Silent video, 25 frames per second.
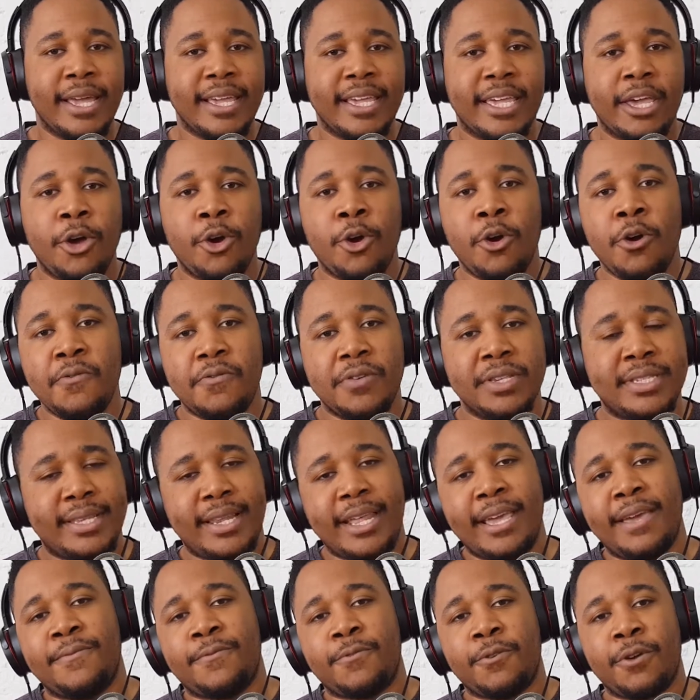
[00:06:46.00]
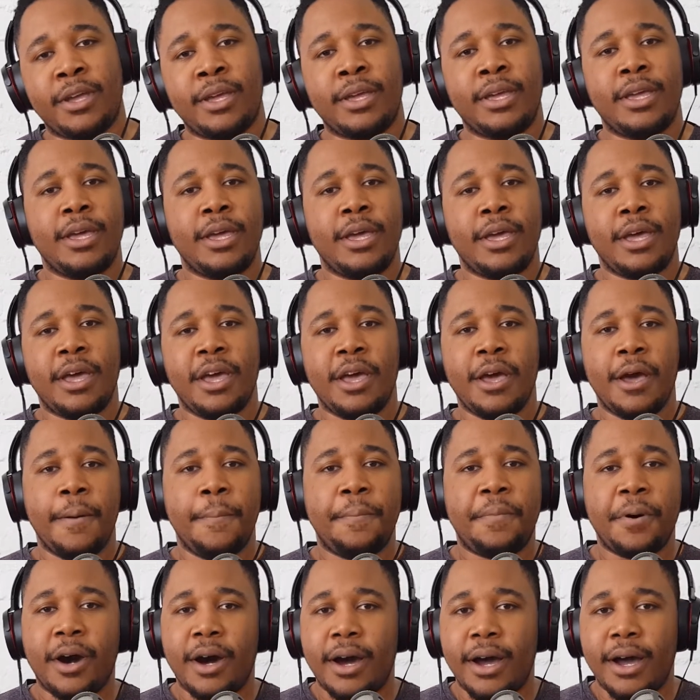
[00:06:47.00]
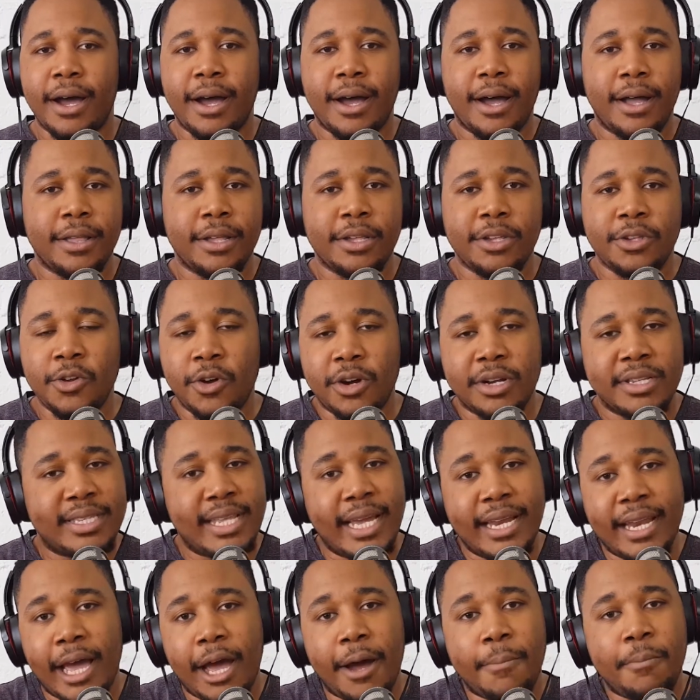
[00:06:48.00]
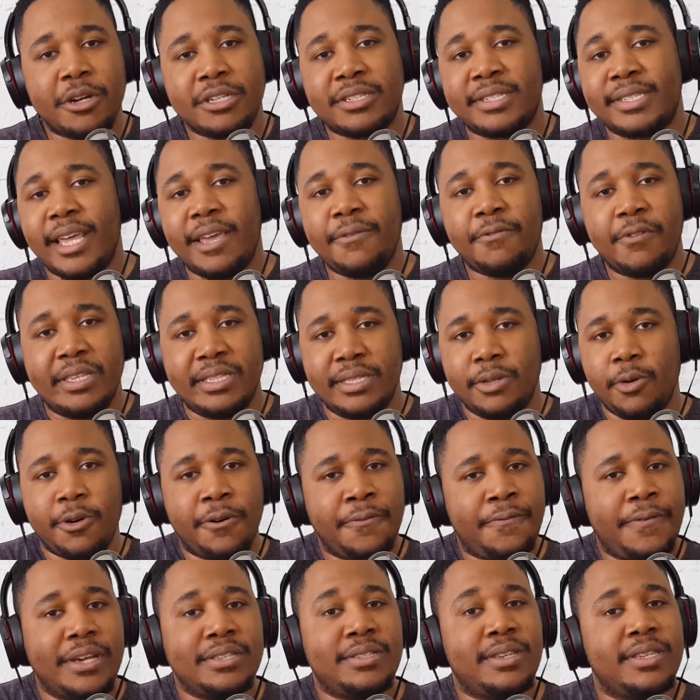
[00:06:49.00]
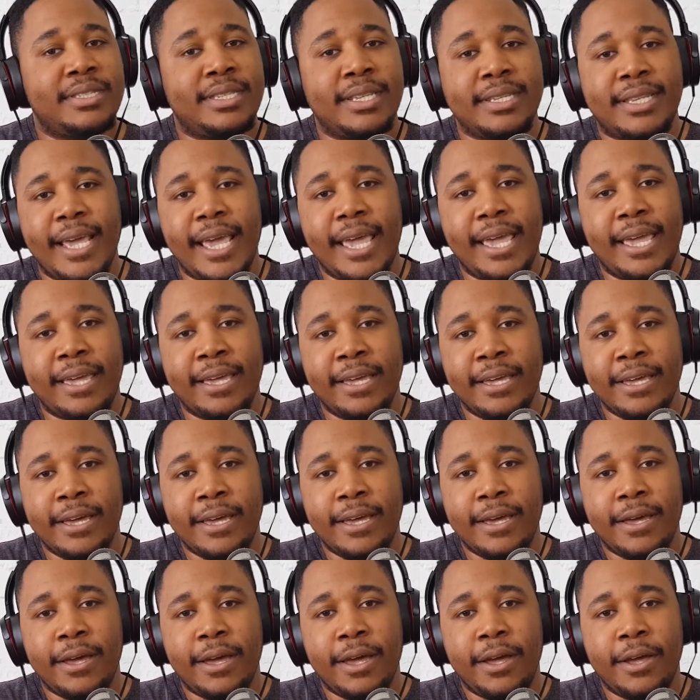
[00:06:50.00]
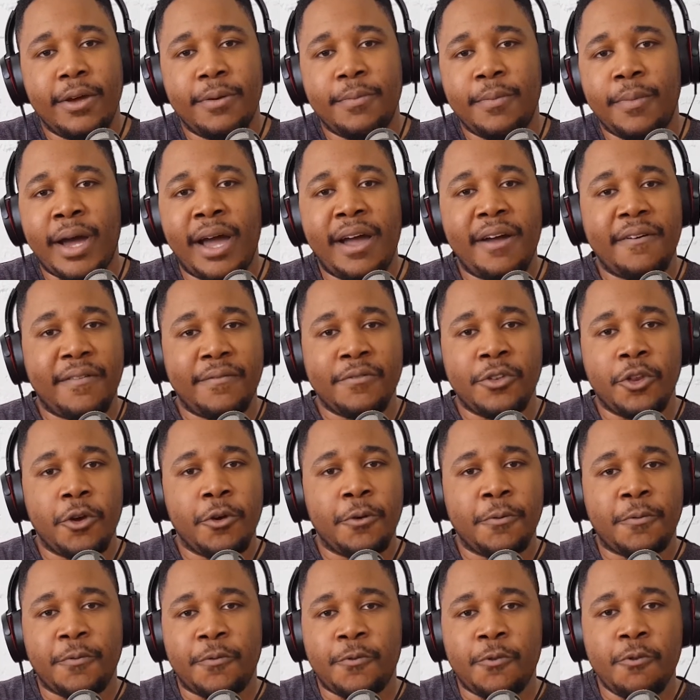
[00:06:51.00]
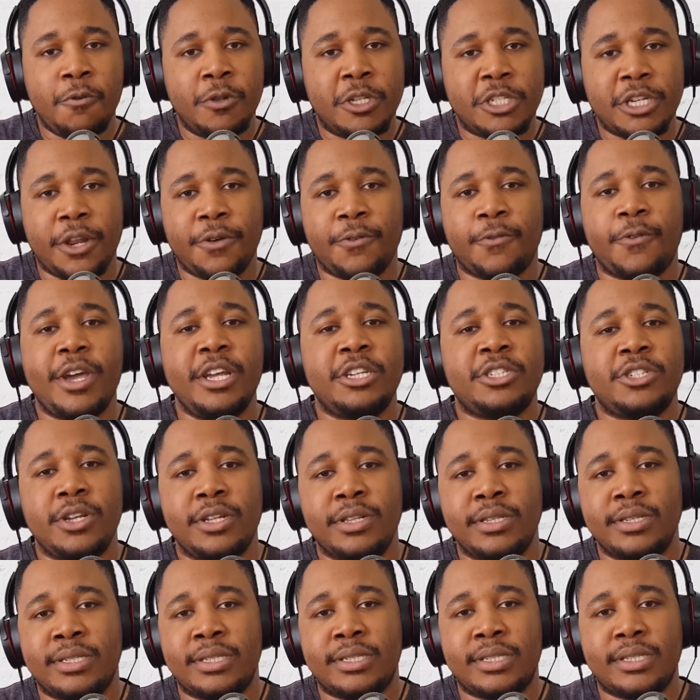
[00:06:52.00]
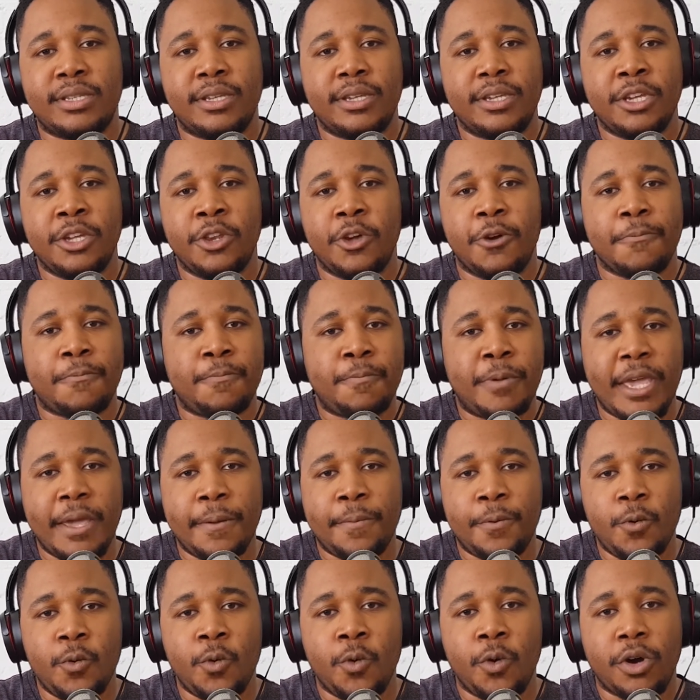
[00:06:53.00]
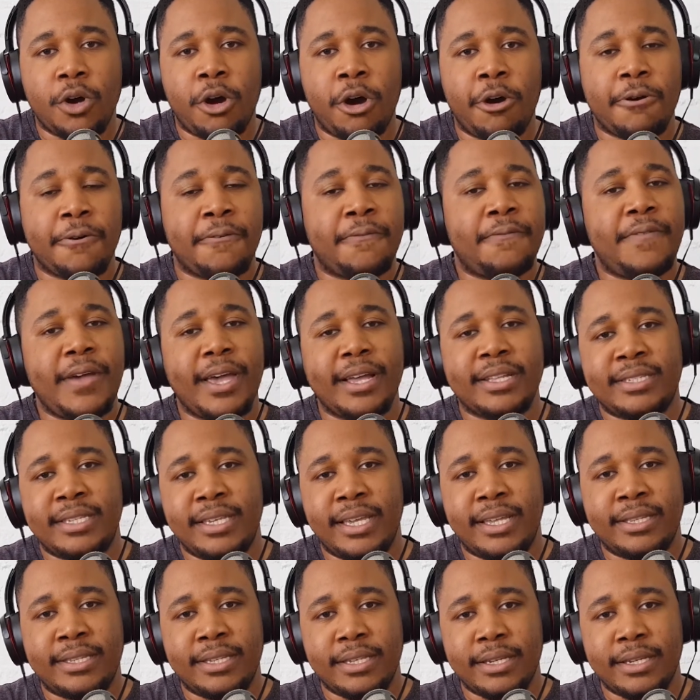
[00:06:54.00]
get over slavery. But you don't understand how much slavery still affects us today. You know, through generations, you know, people are affected.